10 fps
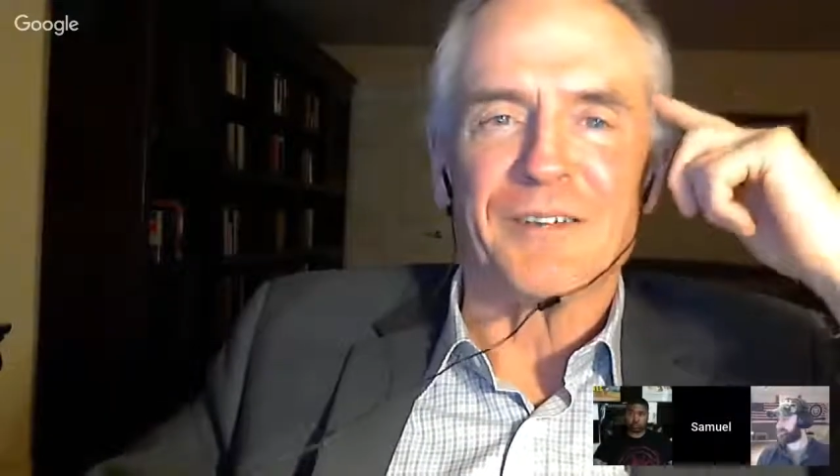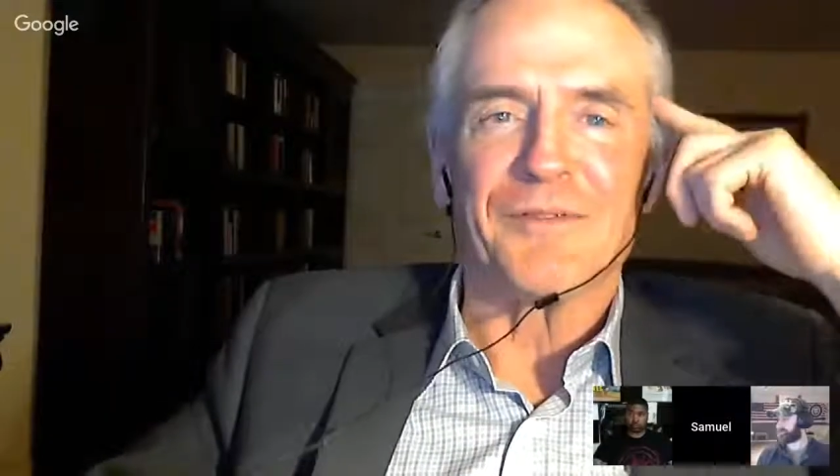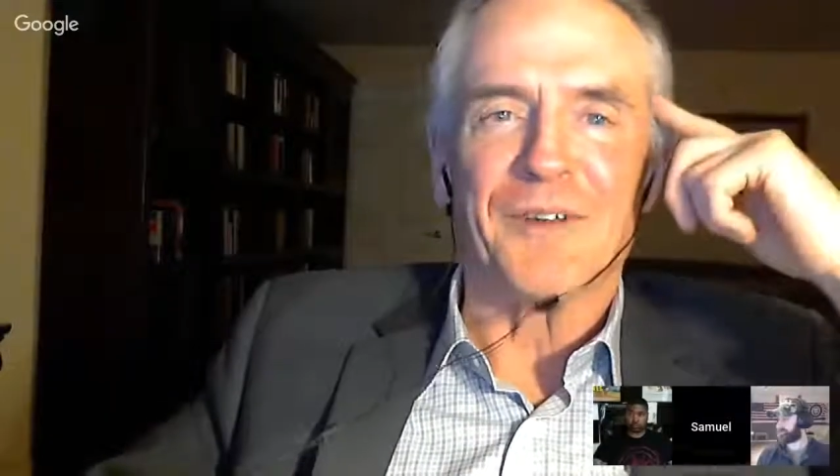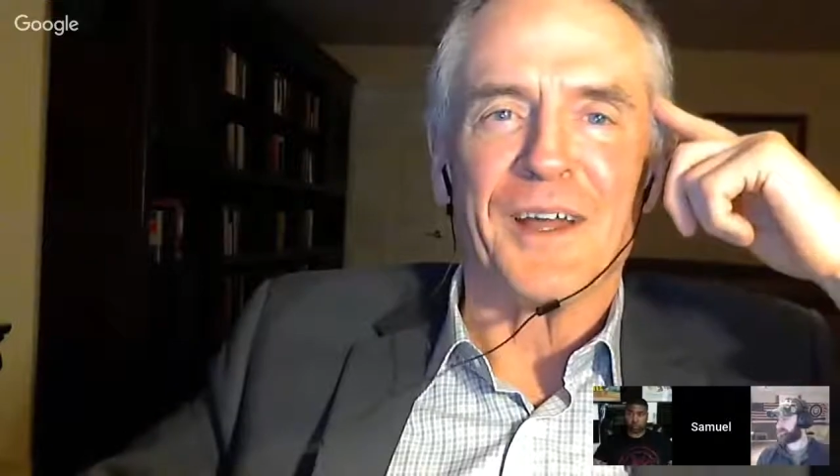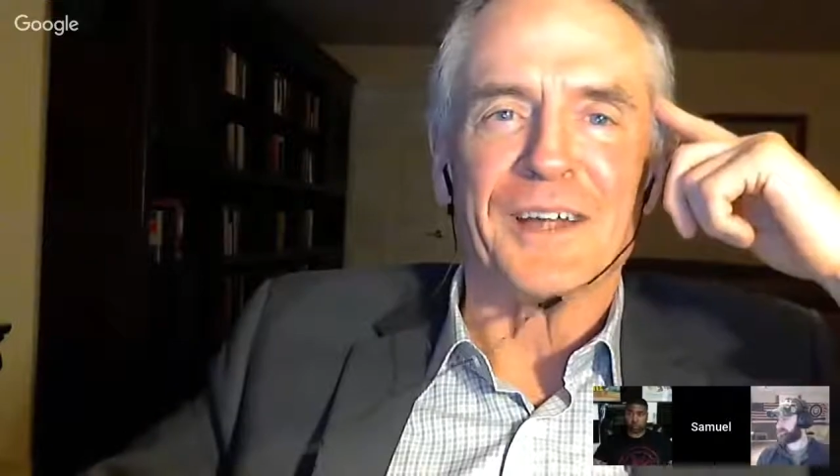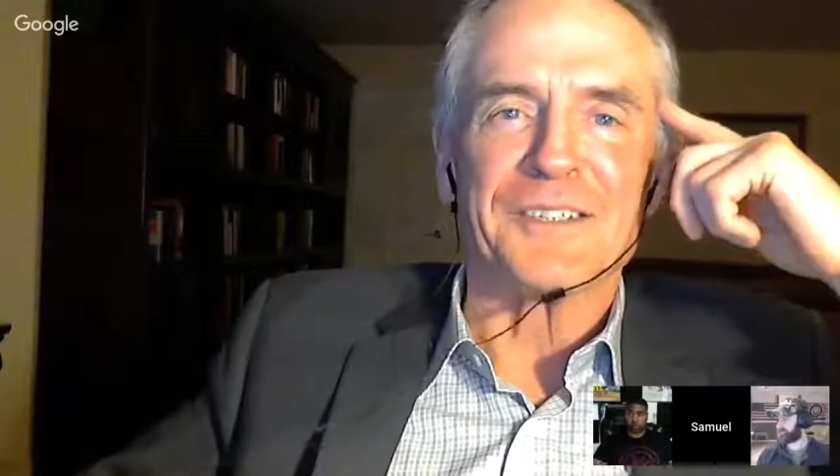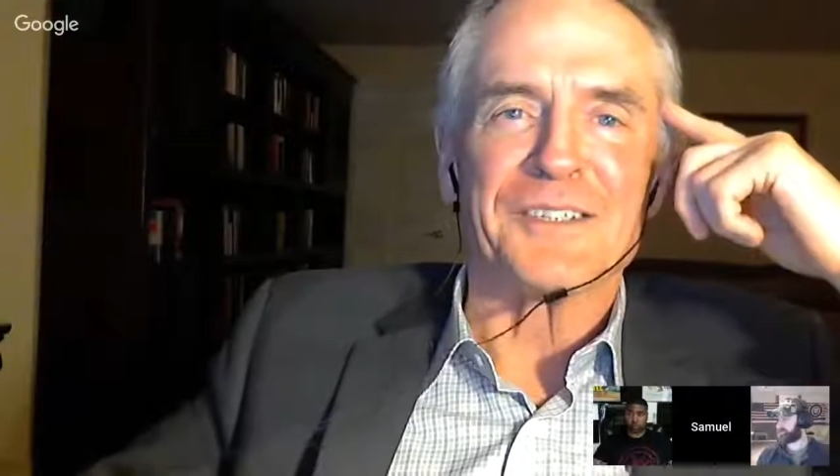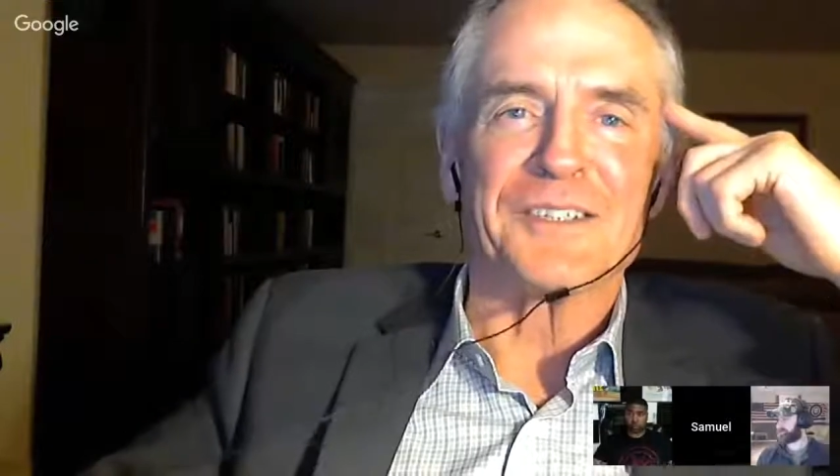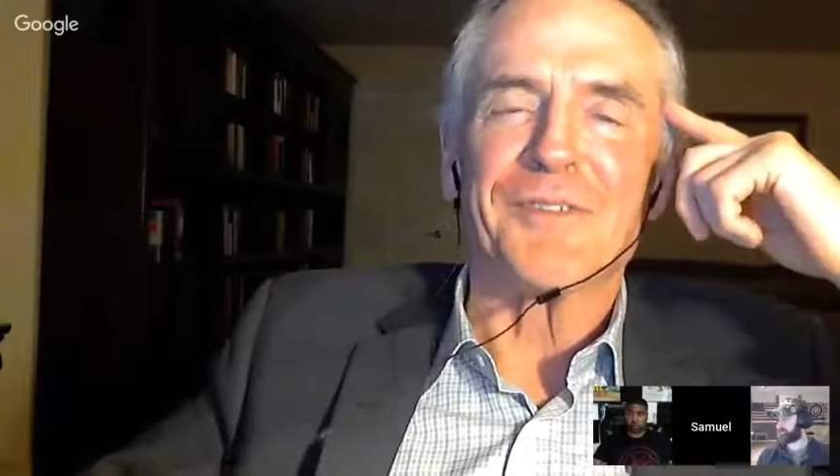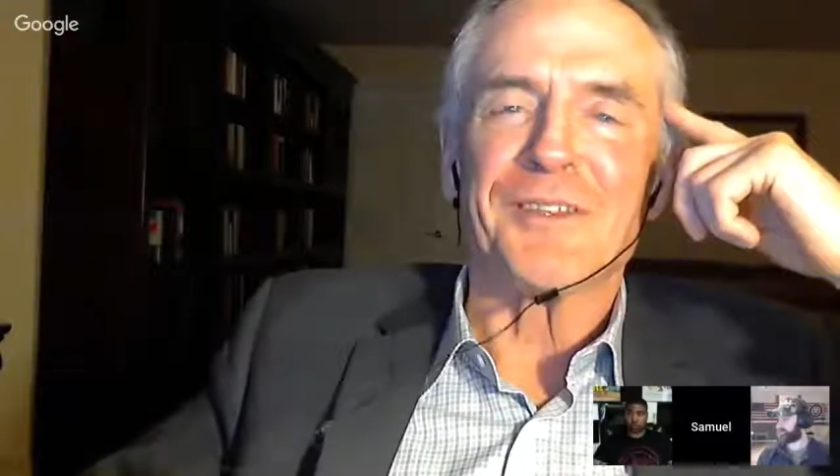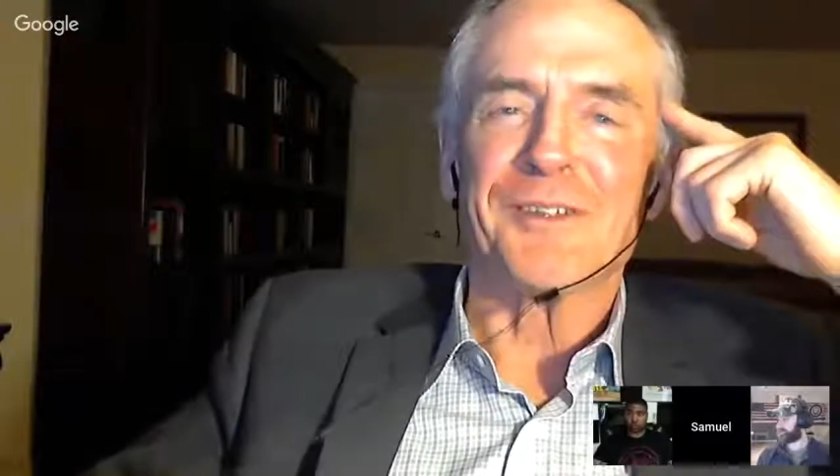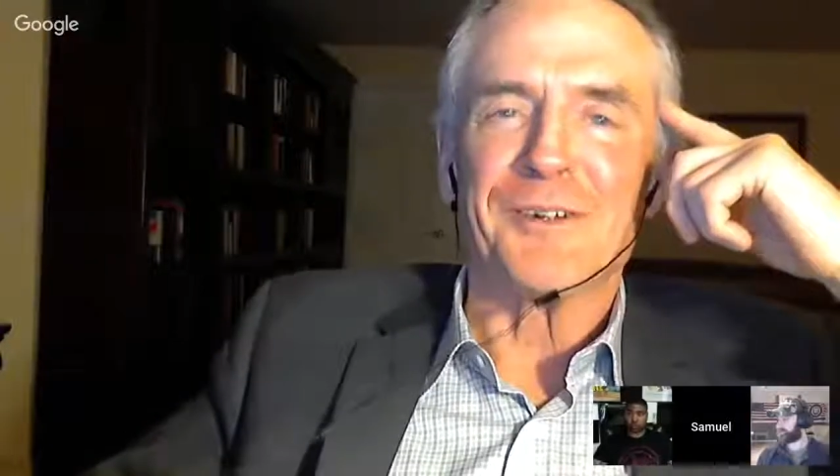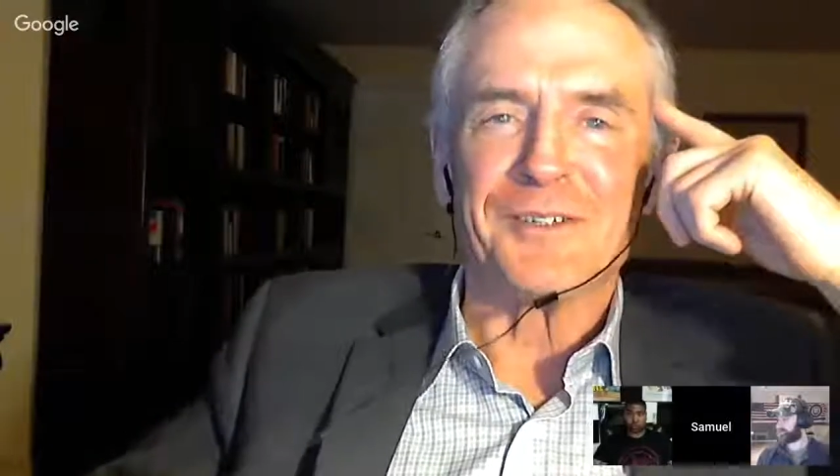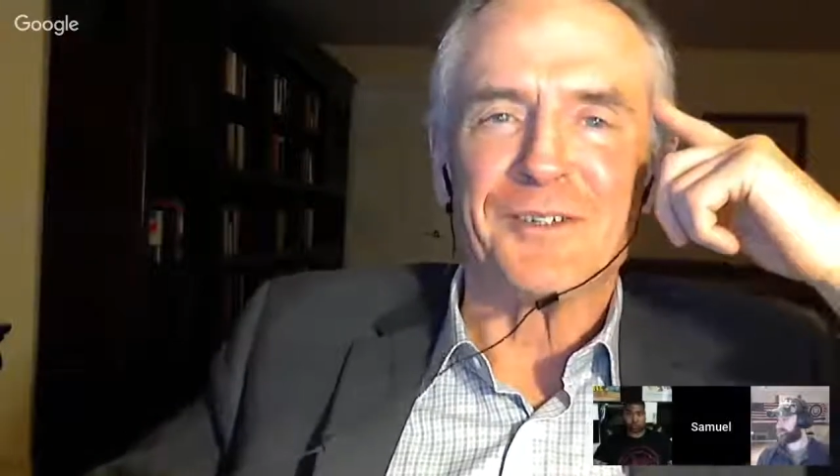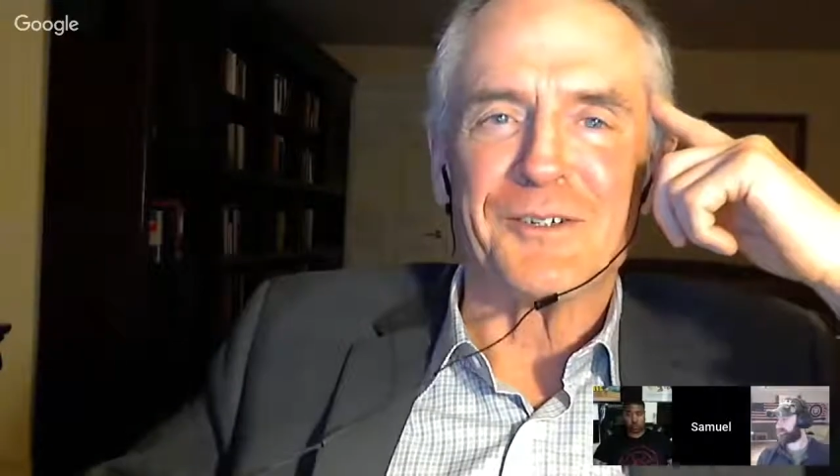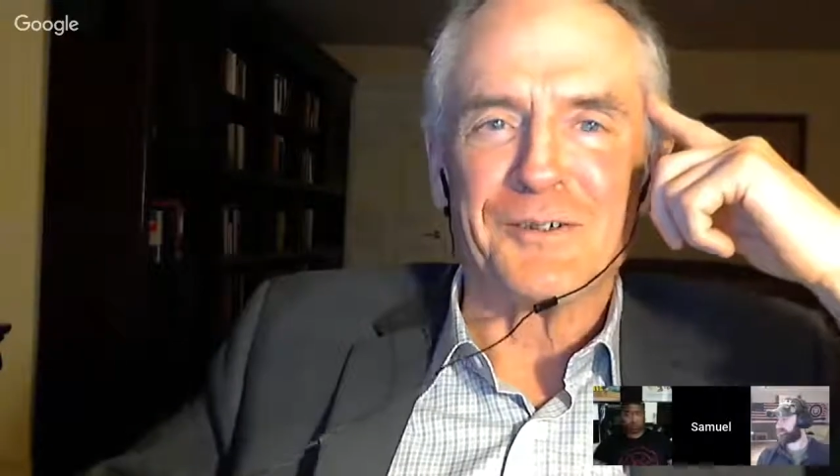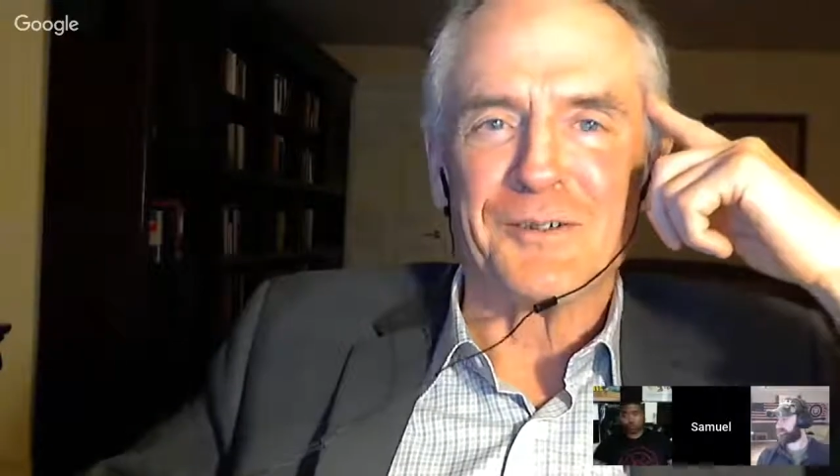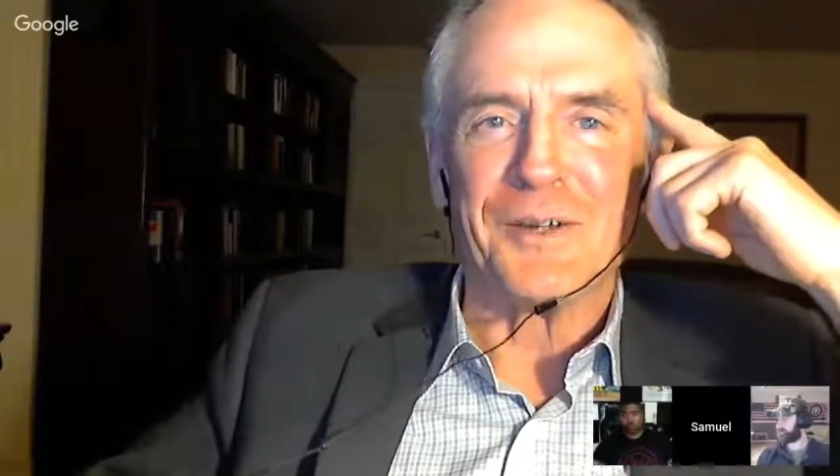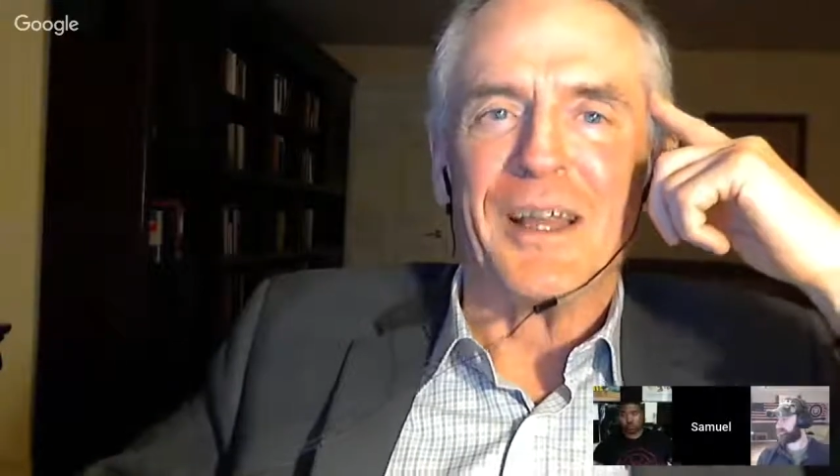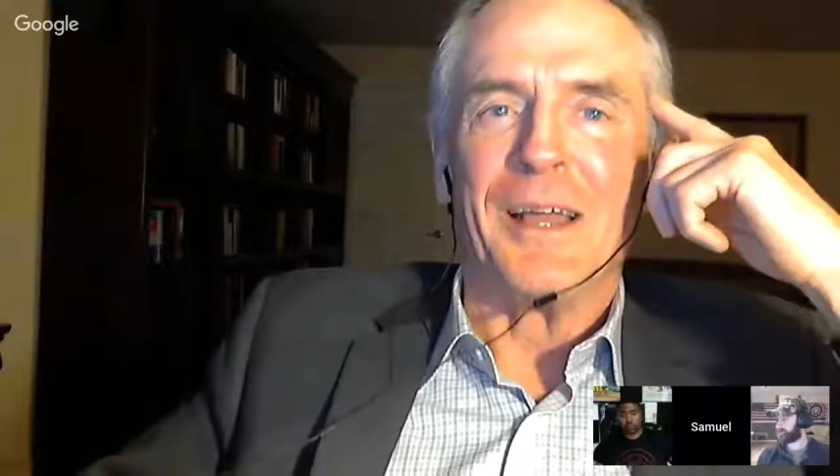in France in 732,